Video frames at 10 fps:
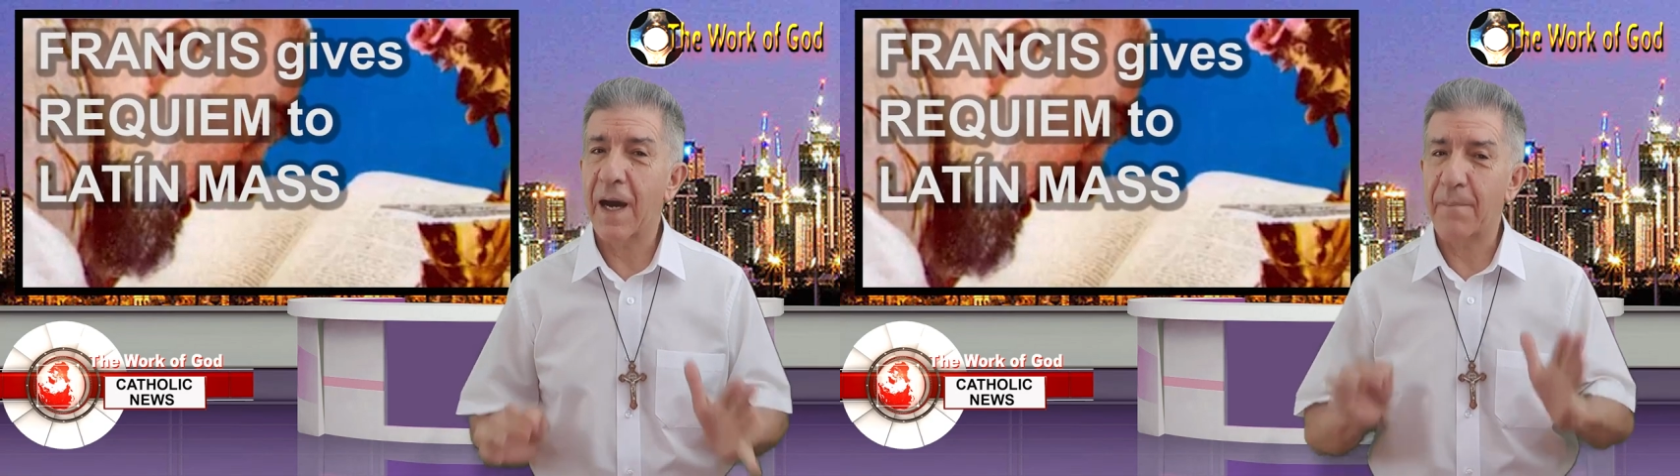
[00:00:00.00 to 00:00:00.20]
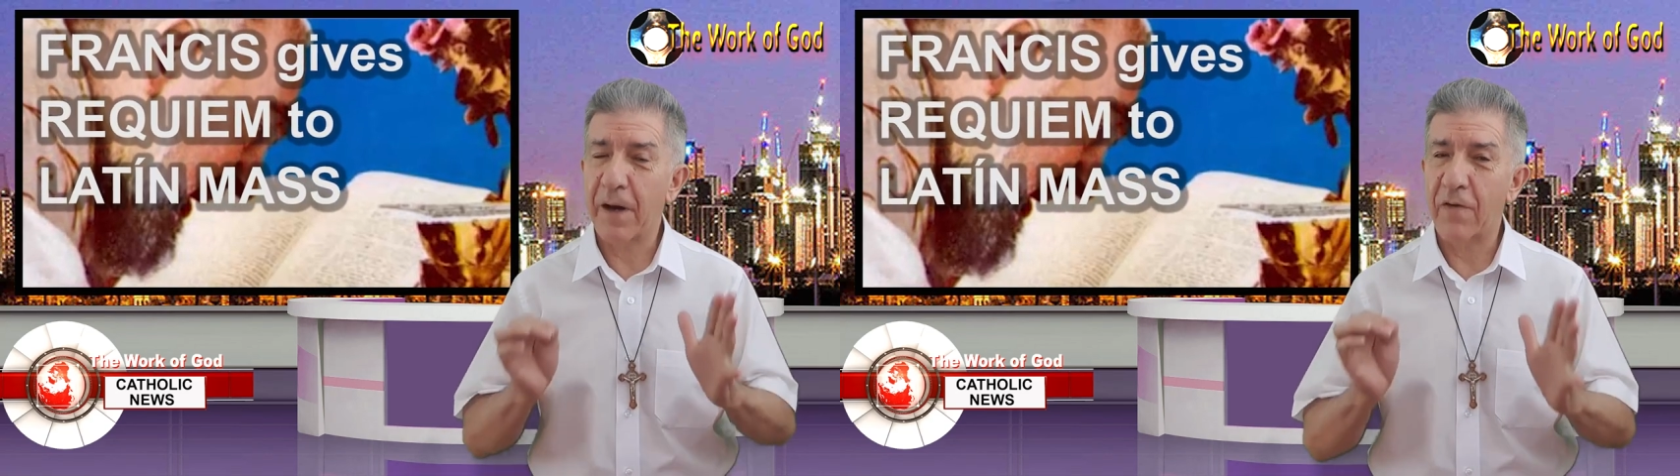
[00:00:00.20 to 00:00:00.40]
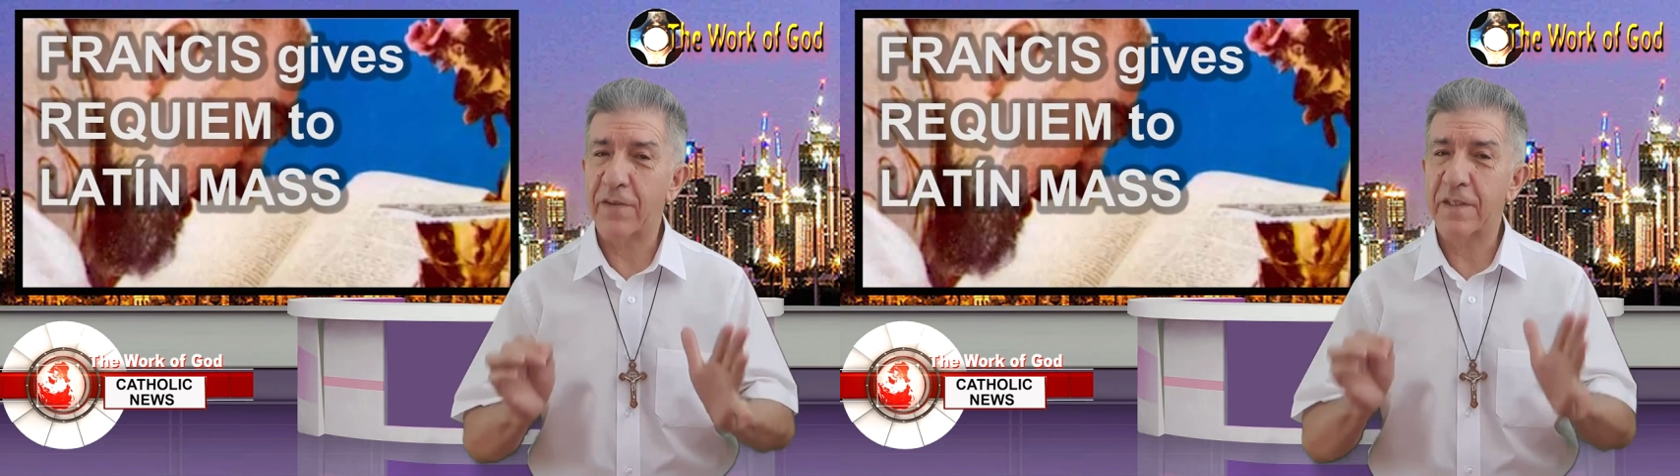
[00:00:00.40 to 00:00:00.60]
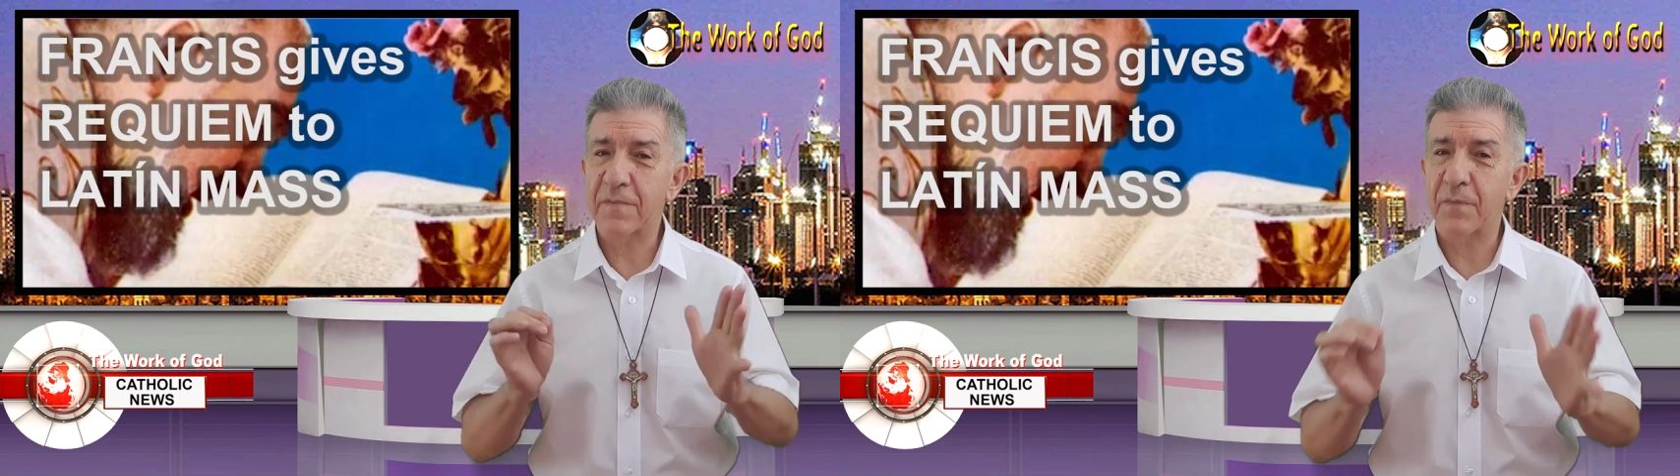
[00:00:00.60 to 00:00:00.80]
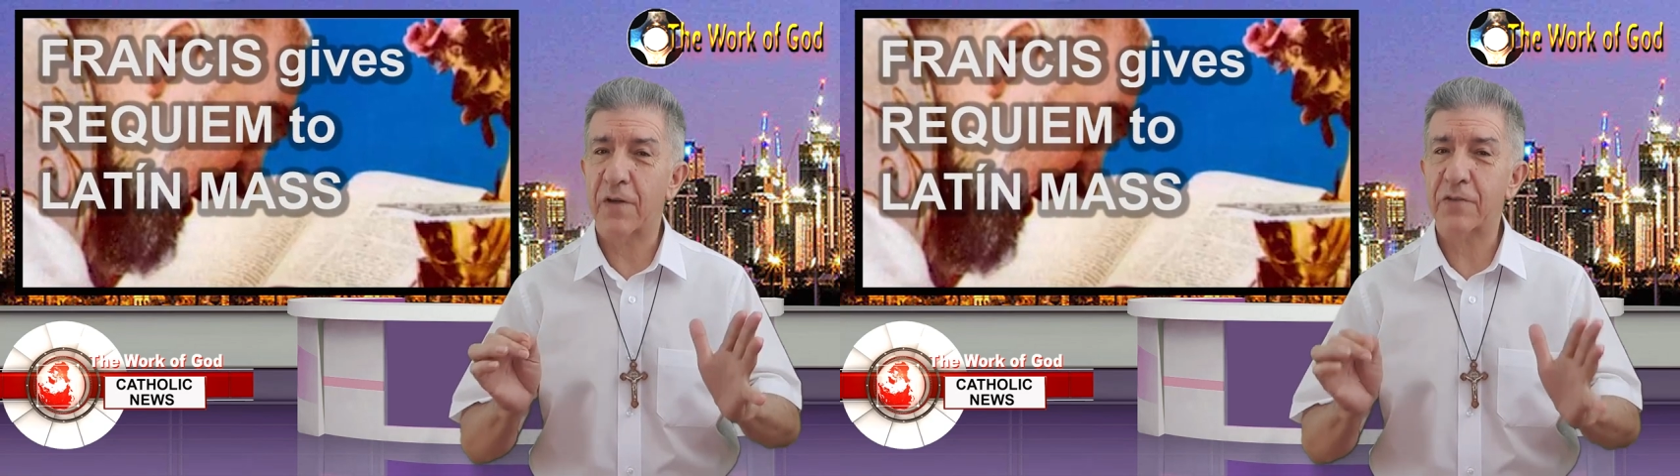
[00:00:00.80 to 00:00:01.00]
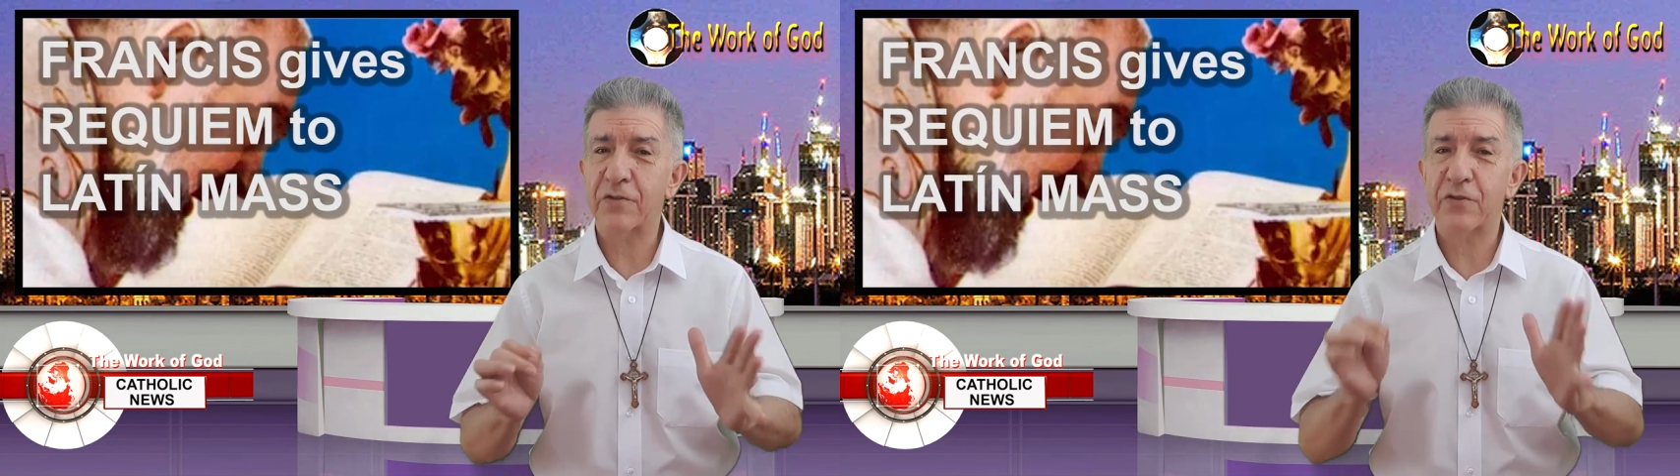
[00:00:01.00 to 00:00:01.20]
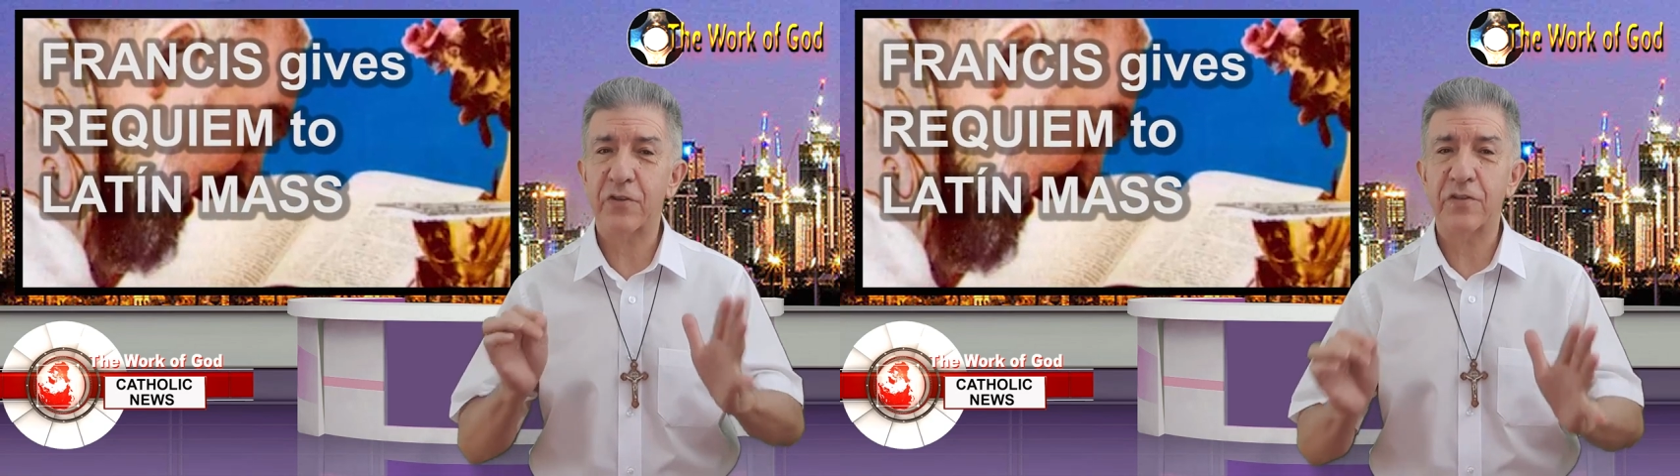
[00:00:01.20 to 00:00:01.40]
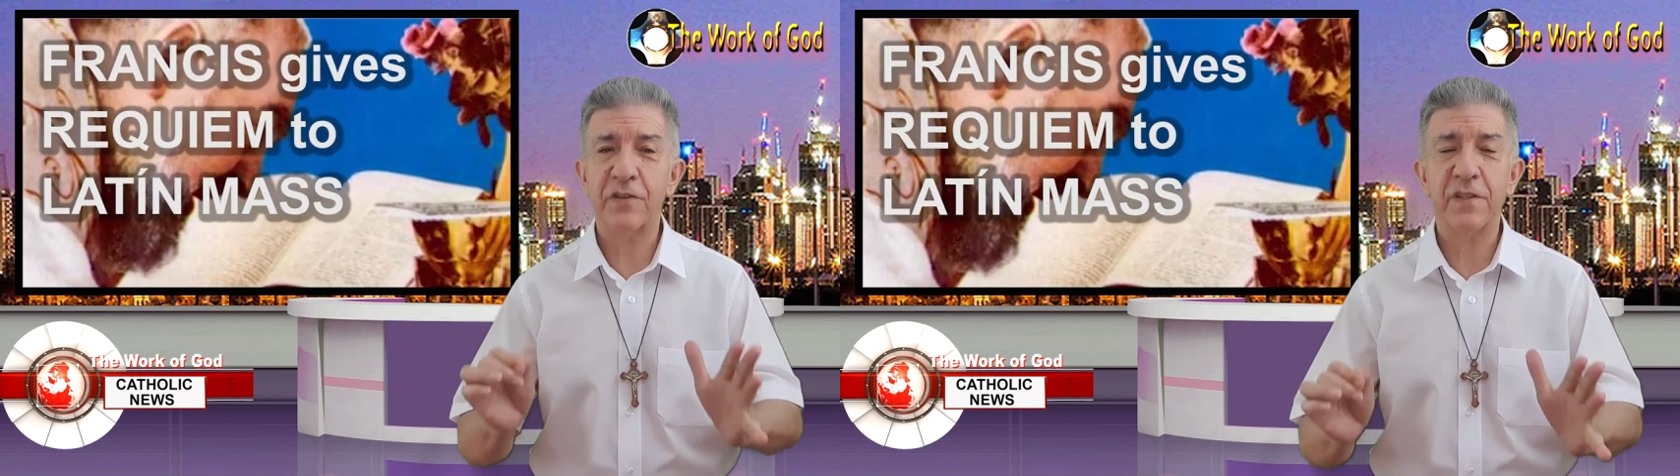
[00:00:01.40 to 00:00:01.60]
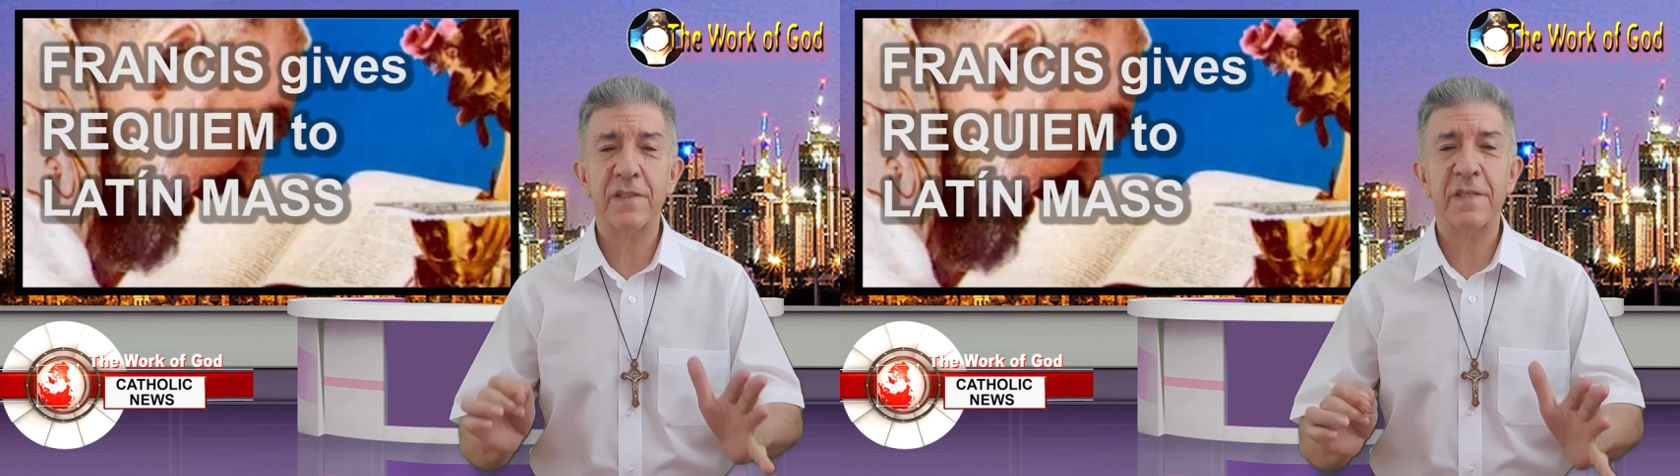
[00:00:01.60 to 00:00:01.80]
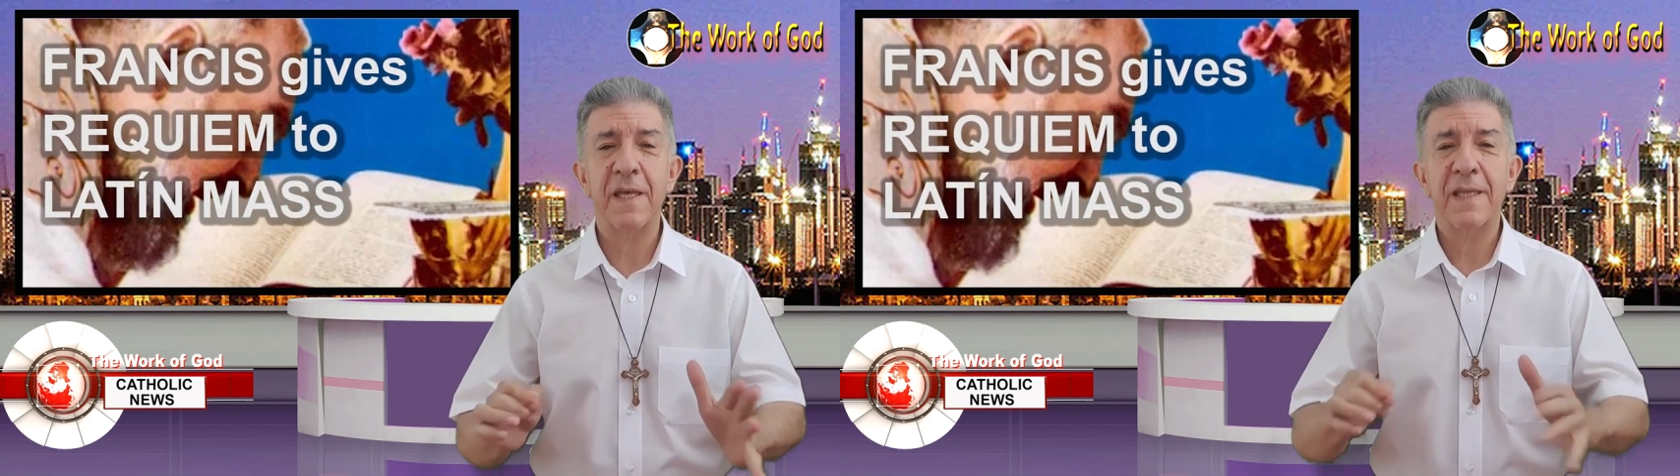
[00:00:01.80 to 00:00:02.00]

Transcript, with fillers: about these modern changes